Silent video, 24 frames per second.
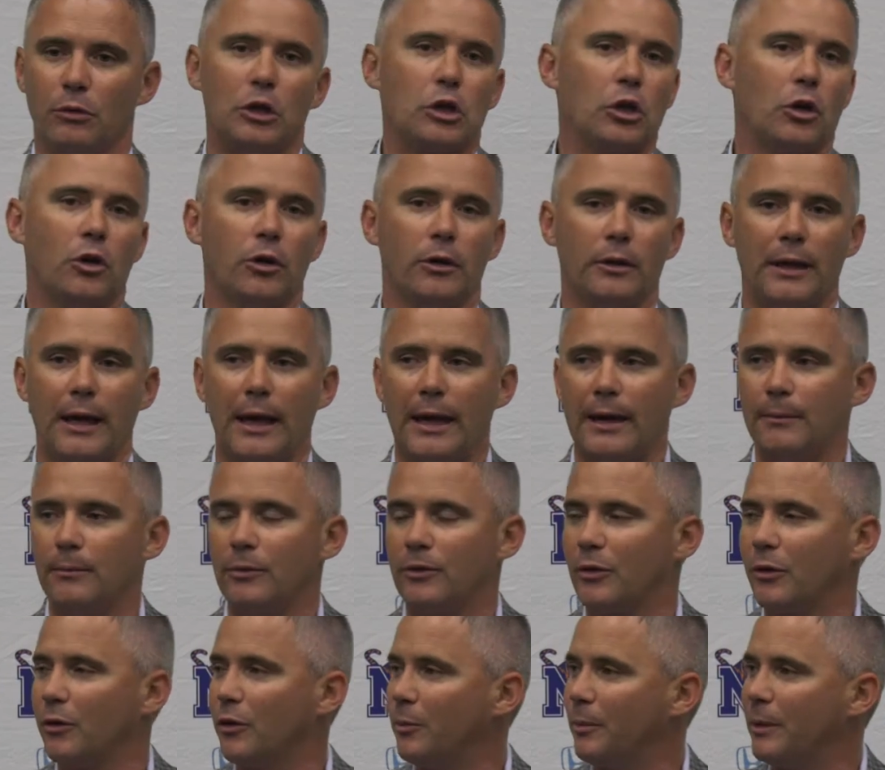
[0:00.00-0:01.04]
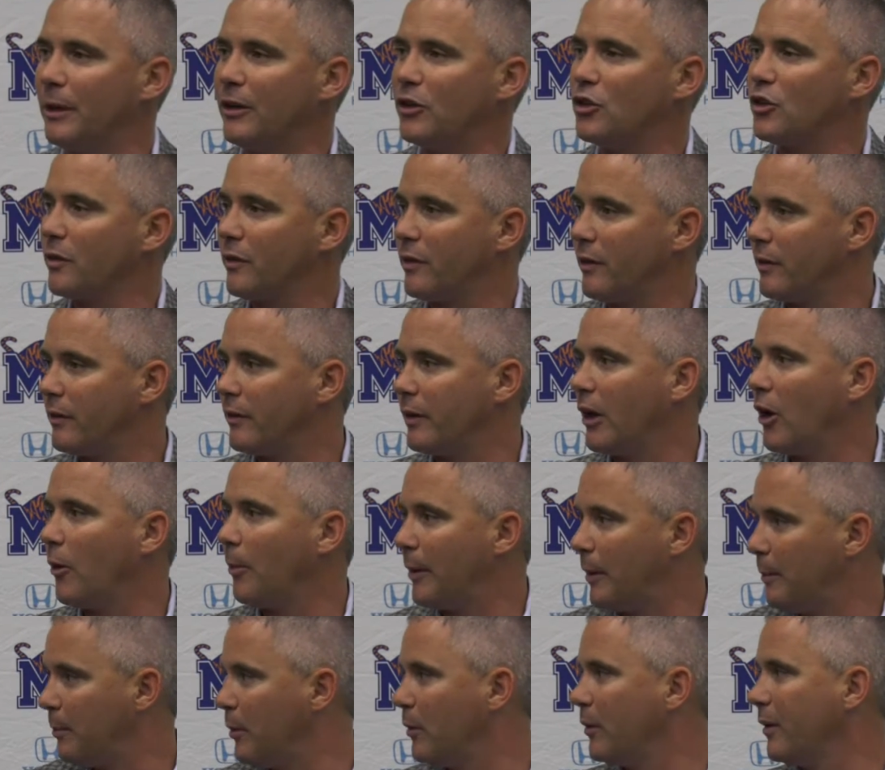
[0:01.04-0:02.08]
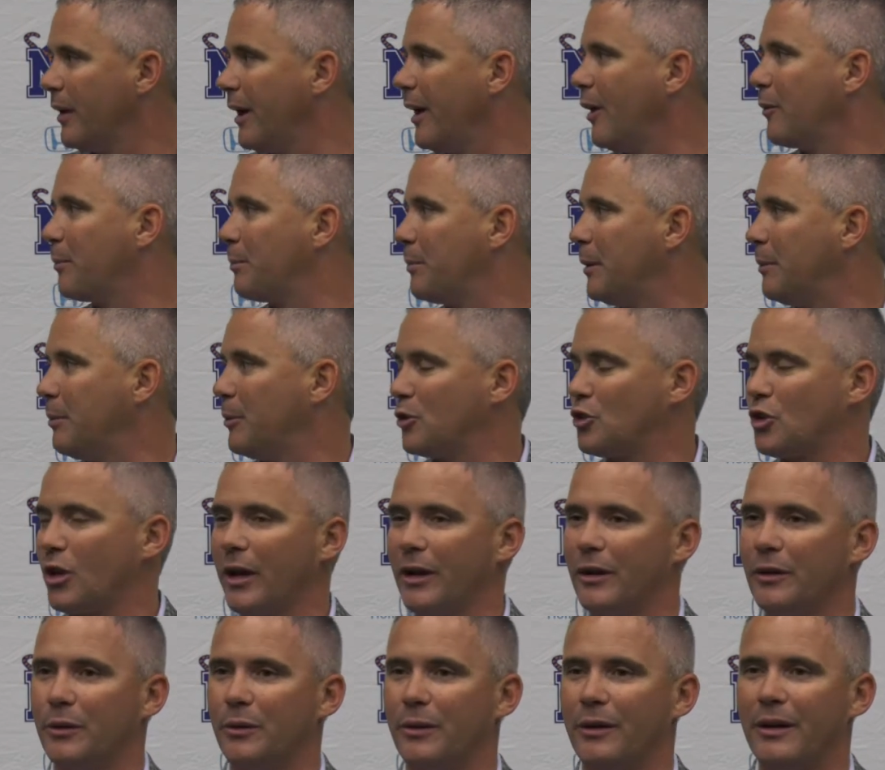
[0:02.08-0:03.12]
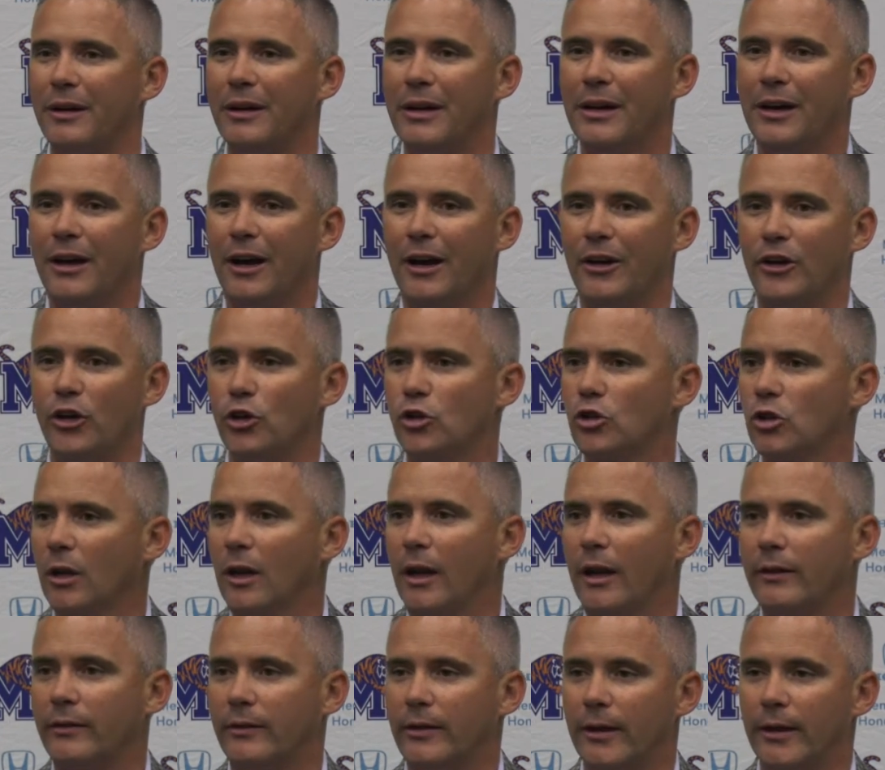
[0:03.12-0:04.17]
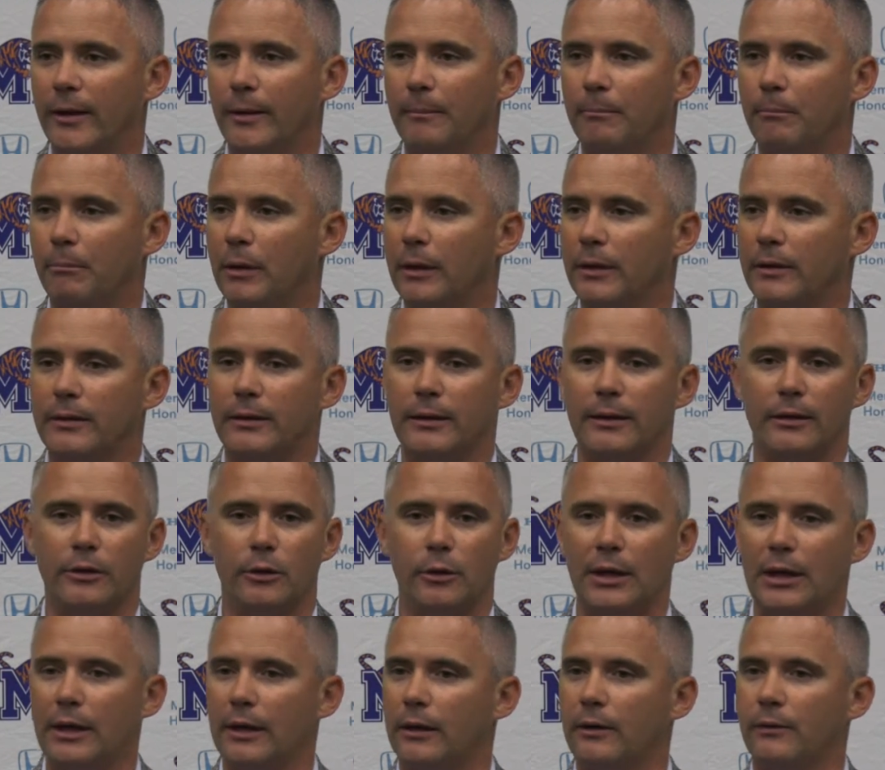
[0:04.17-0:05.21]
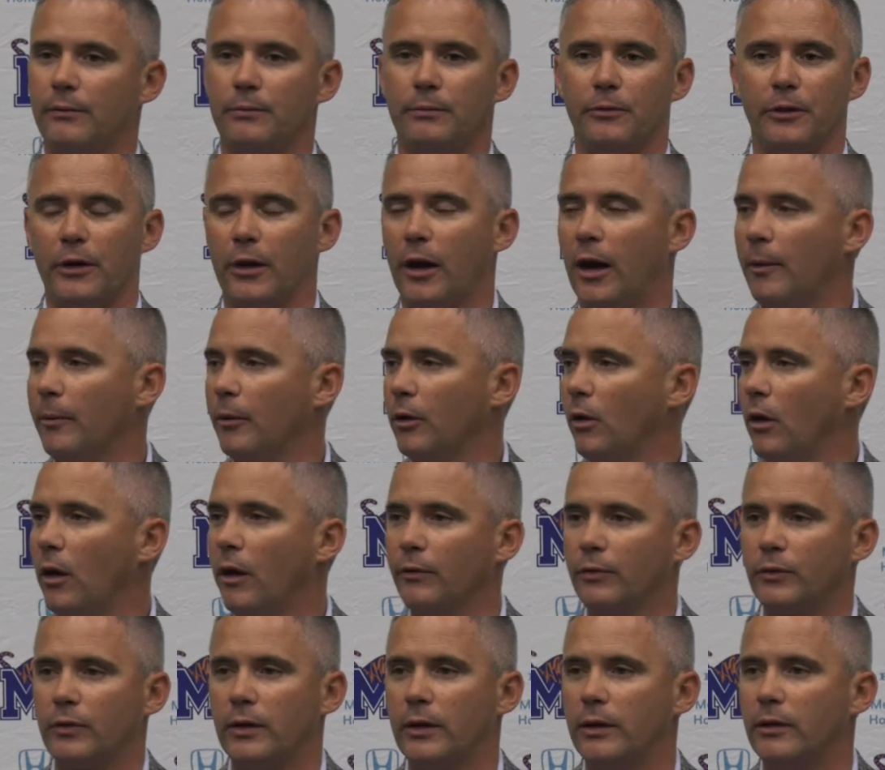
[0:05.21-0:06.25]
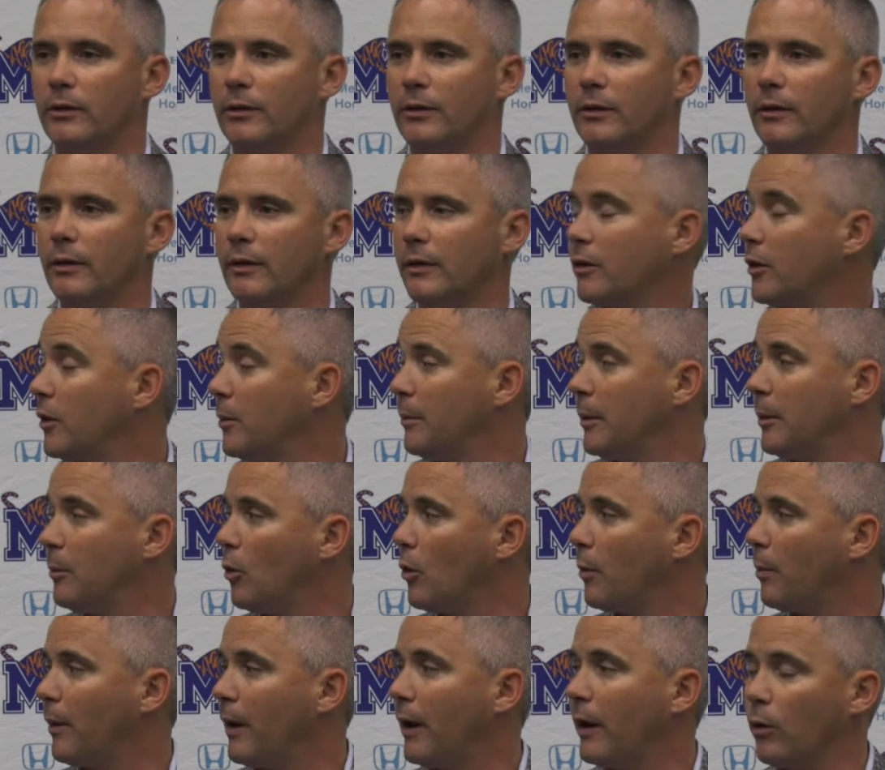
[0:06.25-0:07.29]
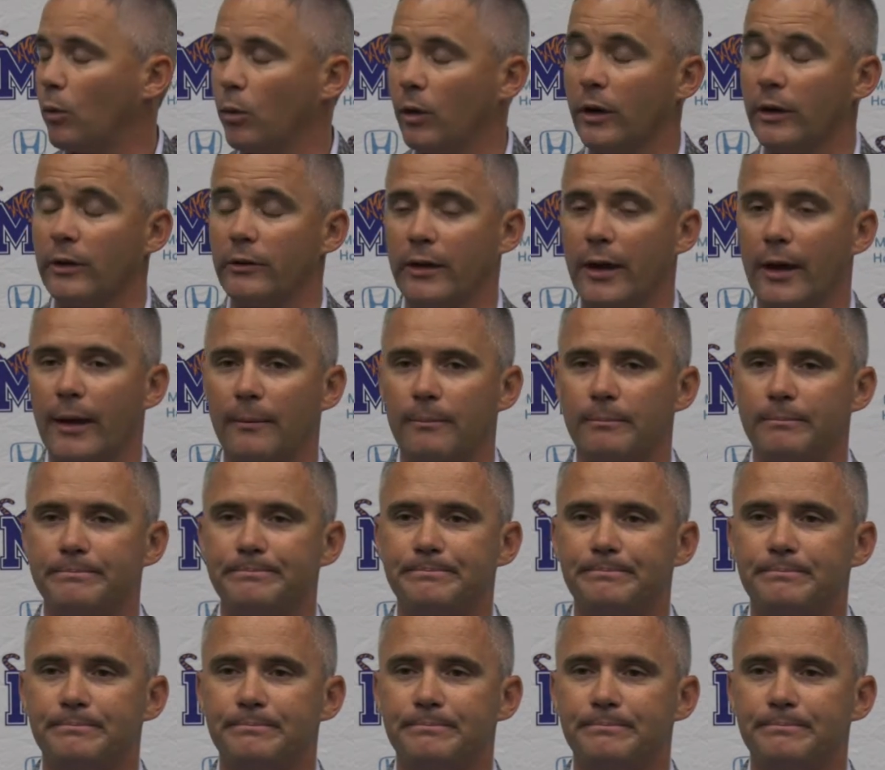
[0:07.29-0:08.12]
return game, so it'll be interesting to see how people try to neutralize him. But he had a phenomenal offseason and couldn't be more proud of where he's at.